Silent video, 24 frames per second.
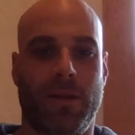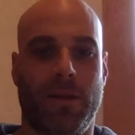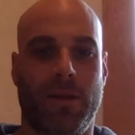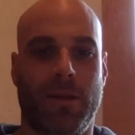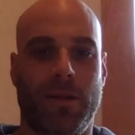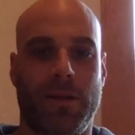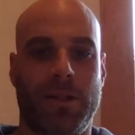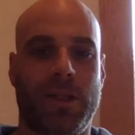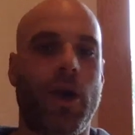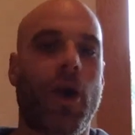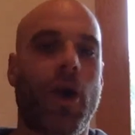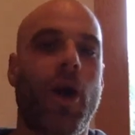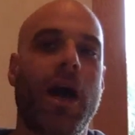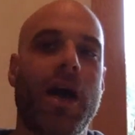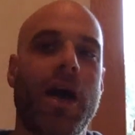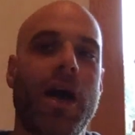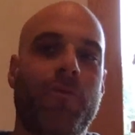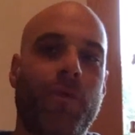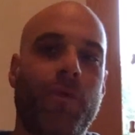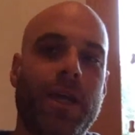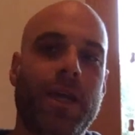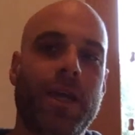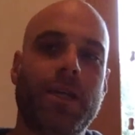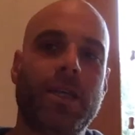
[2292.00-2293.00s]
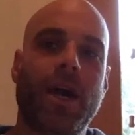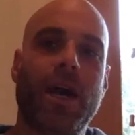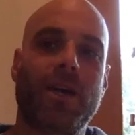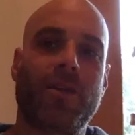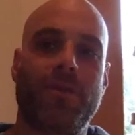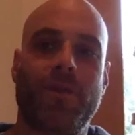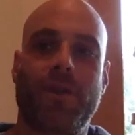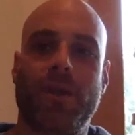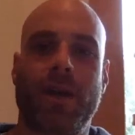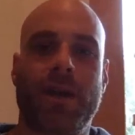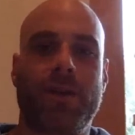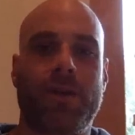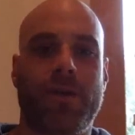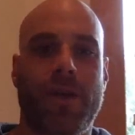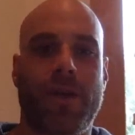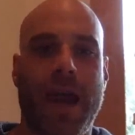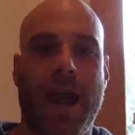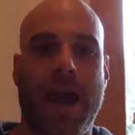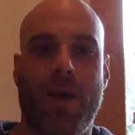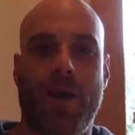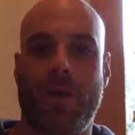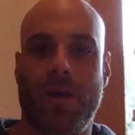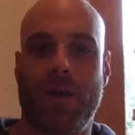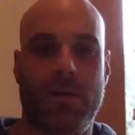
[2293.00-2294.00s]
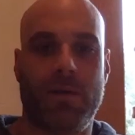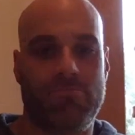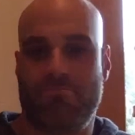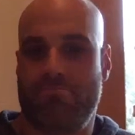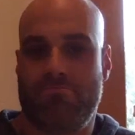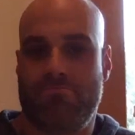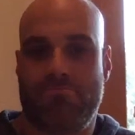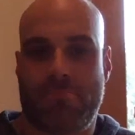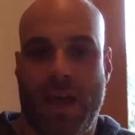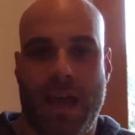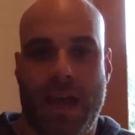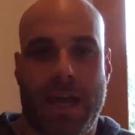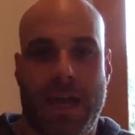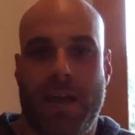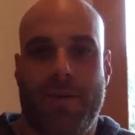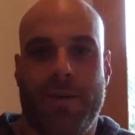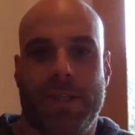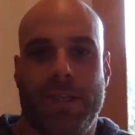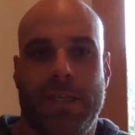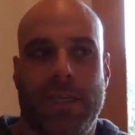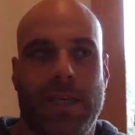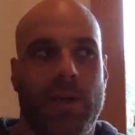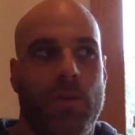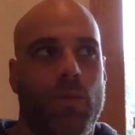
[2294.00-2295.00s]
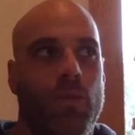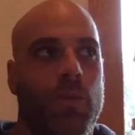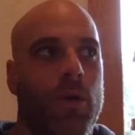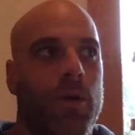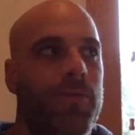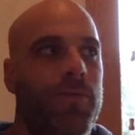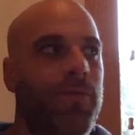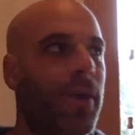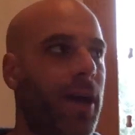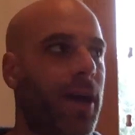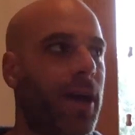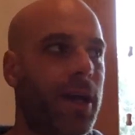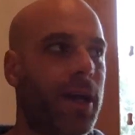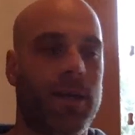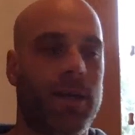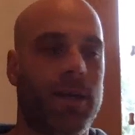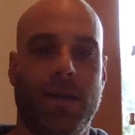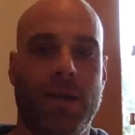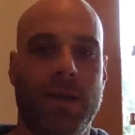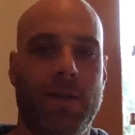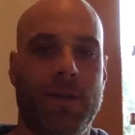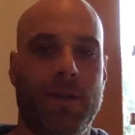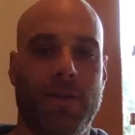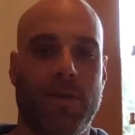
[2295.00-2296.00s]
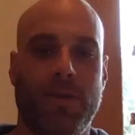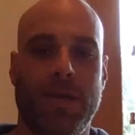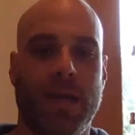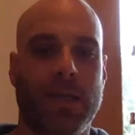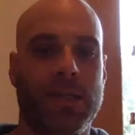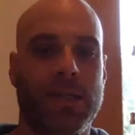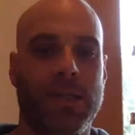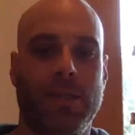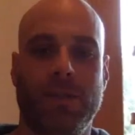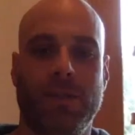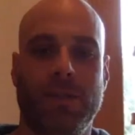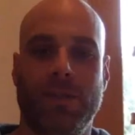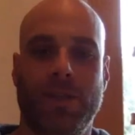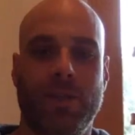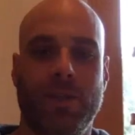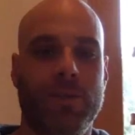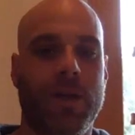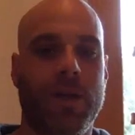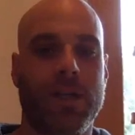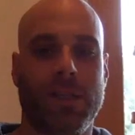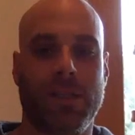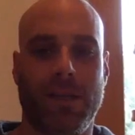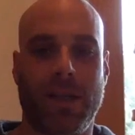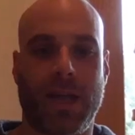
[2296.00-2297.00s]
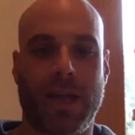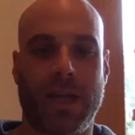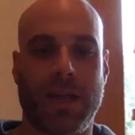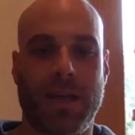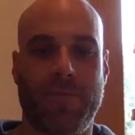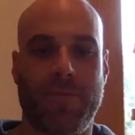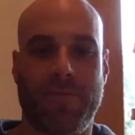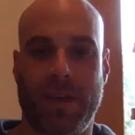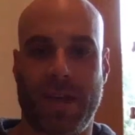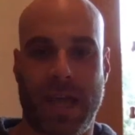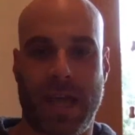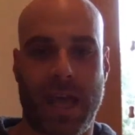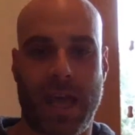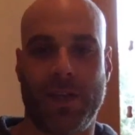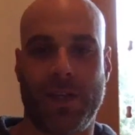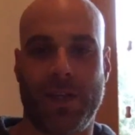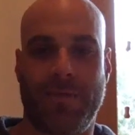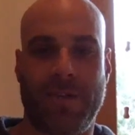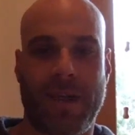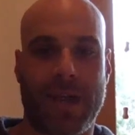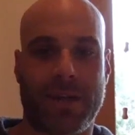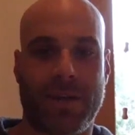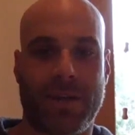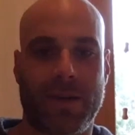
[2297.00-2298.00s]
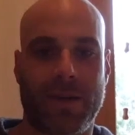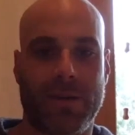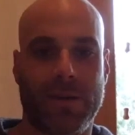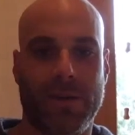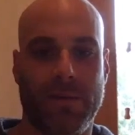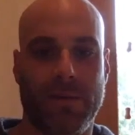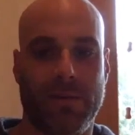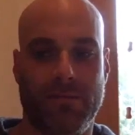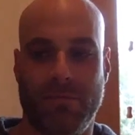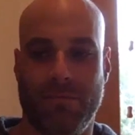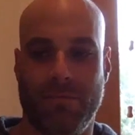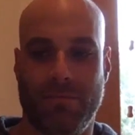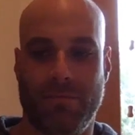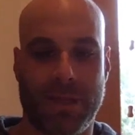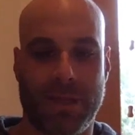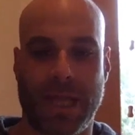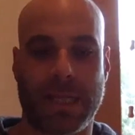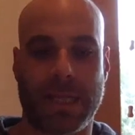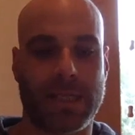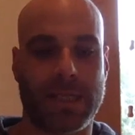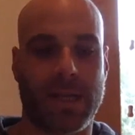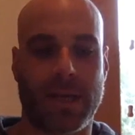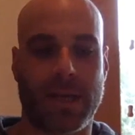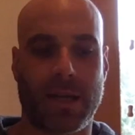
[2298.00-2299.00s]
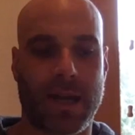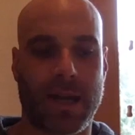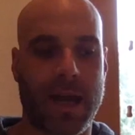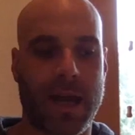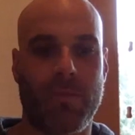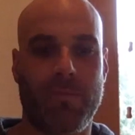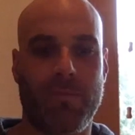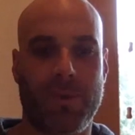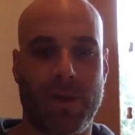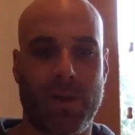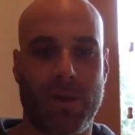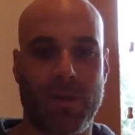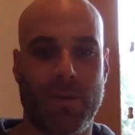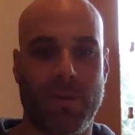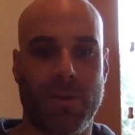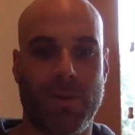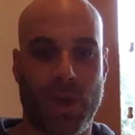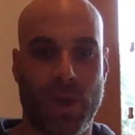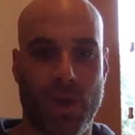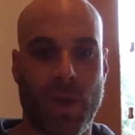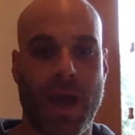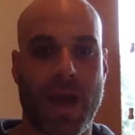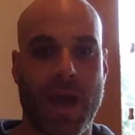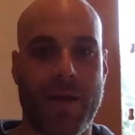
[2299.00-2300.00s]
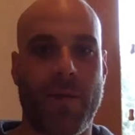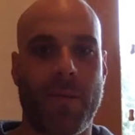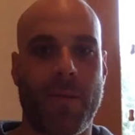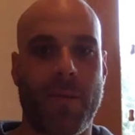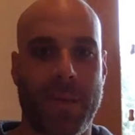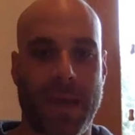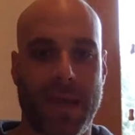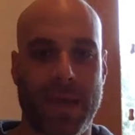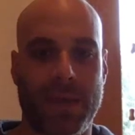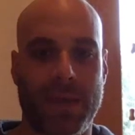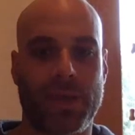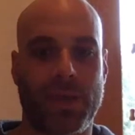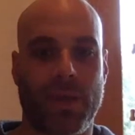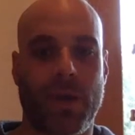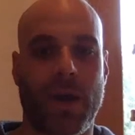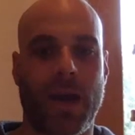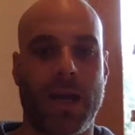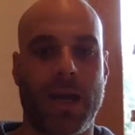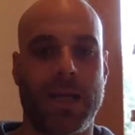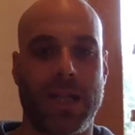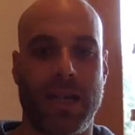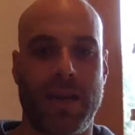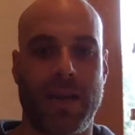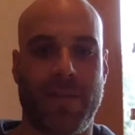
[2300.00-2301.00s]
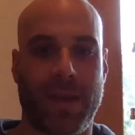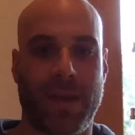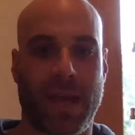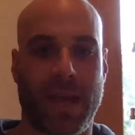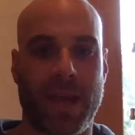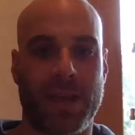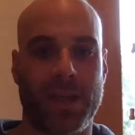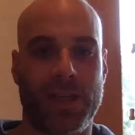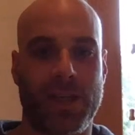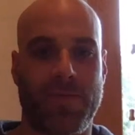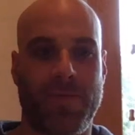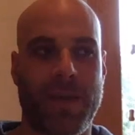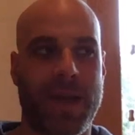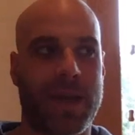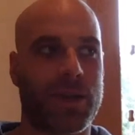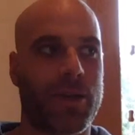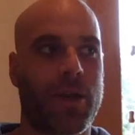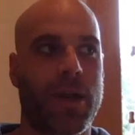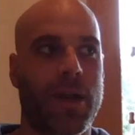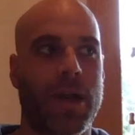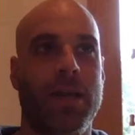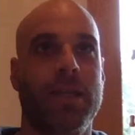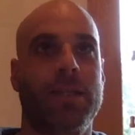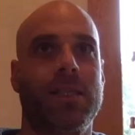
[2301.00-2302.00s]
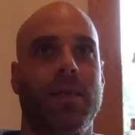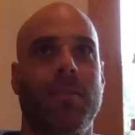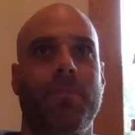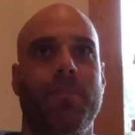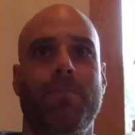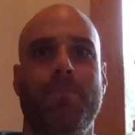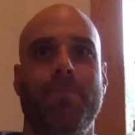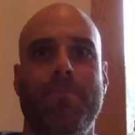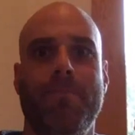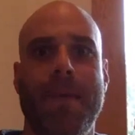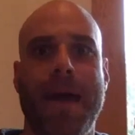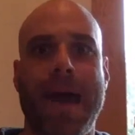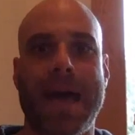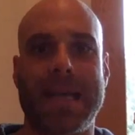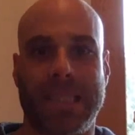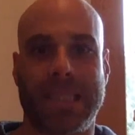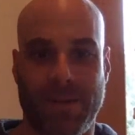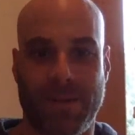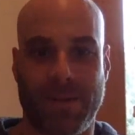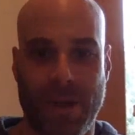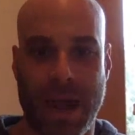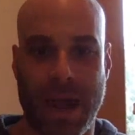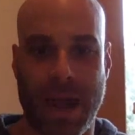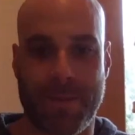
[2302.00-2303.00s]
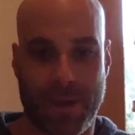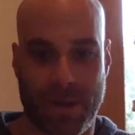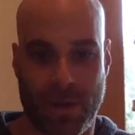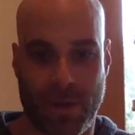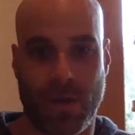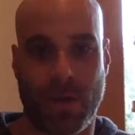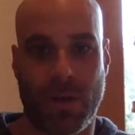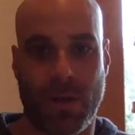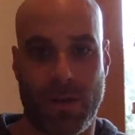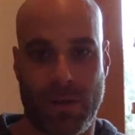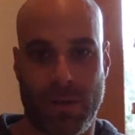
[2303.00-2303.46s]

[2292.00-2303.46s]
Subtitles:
So if we talk for another hour, I guarantee we'll find another 2 dozen identification factors, but that's not going to help you. You have a major identification factor, and it's a massive rabbit hole.